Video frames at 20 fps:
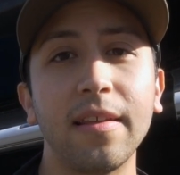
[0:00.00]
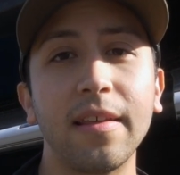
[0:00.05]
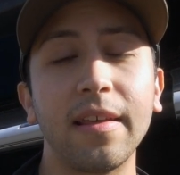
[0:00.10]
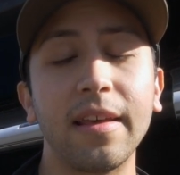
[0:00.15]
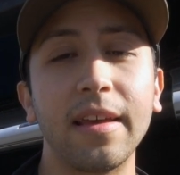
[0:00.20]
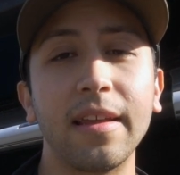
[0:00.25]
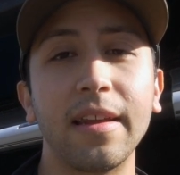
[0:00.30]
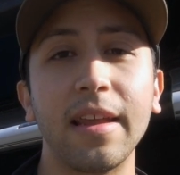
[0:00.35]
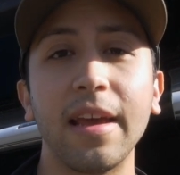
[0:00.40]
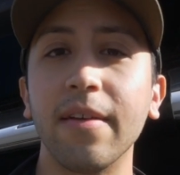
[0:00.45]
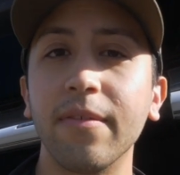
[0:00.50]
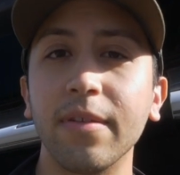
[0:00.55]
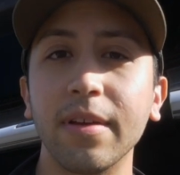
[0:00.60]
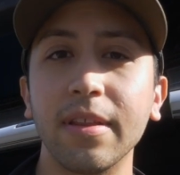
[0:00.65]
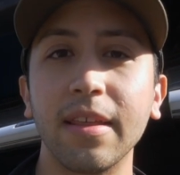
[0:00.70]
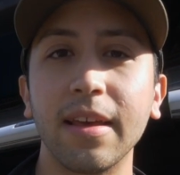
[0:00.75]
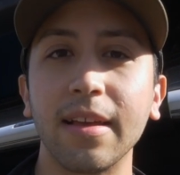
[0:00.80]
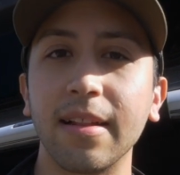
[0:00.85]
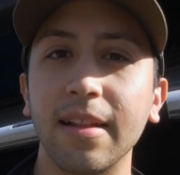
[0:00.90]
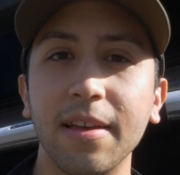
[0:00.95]
and
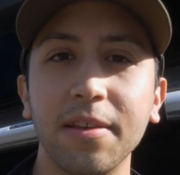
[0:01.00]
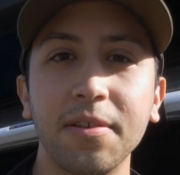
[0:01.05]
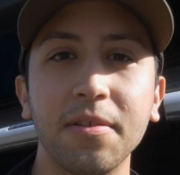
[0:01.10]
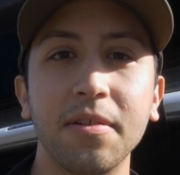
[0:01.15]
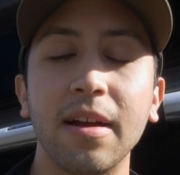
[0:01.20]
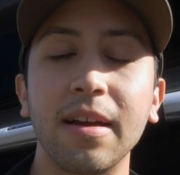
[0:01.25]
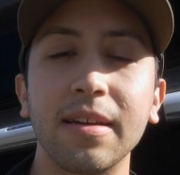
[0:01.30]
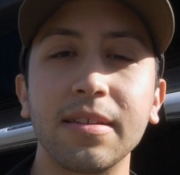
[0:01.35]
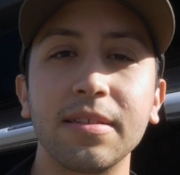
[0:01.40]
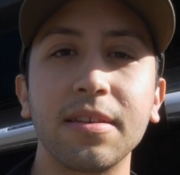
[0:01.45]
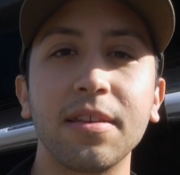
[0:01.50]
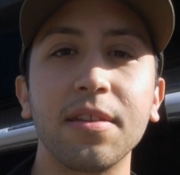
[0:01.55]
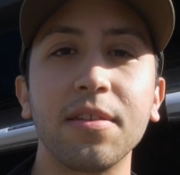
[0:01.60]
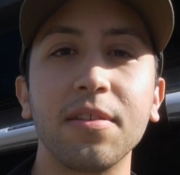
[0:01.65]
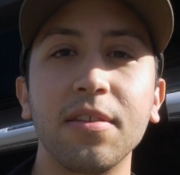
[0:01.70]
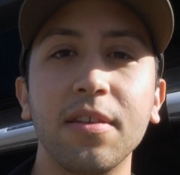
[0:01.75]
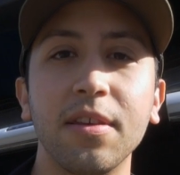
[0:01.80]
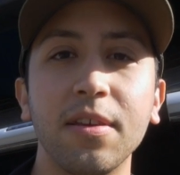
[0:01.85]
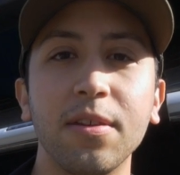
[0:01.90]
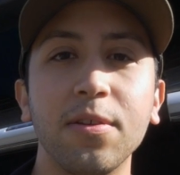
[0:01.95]
everything that you guys
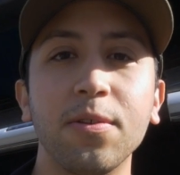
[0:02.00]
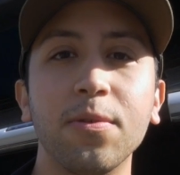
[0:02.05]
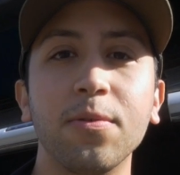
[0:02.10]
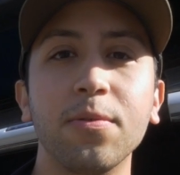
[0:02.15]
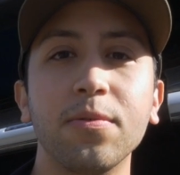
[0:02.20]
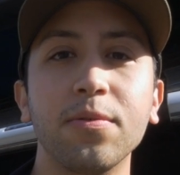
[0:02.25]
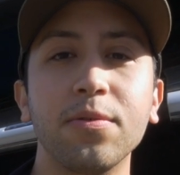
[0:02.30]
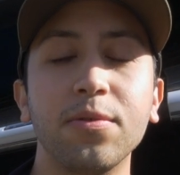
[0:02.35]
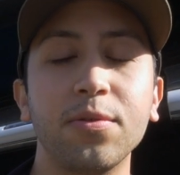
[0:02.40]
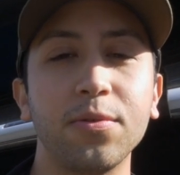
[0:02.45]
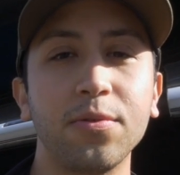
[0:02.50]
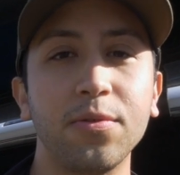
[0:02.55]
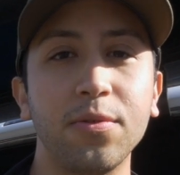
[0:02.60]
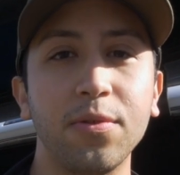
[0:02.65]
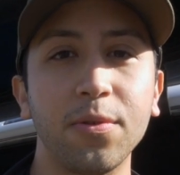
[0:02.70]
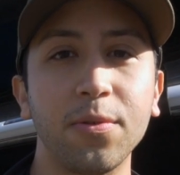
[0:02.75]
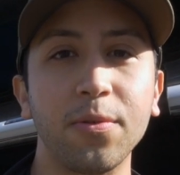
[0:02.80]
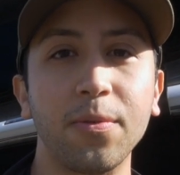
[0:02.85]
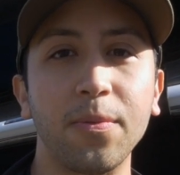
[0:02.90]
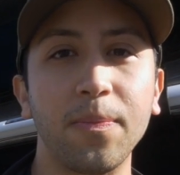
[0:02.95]
continue to
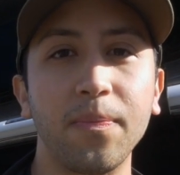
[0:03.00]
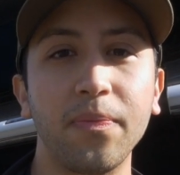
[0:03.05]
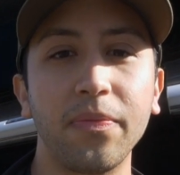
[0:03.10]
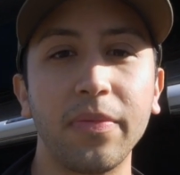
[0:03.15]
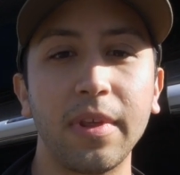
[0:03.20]
do.